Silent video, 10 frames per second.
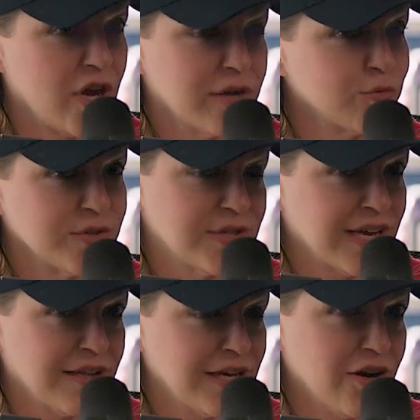John
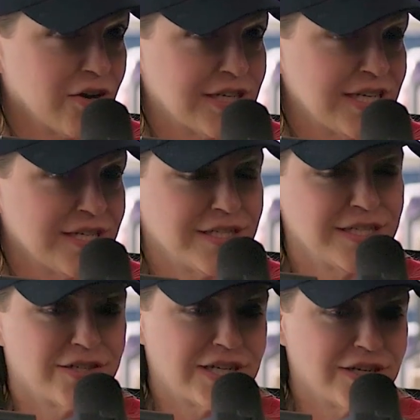Rosichelli, RD
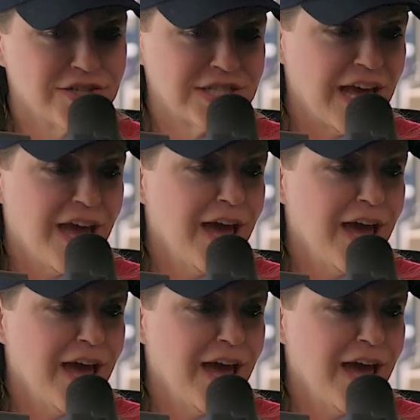Interiors,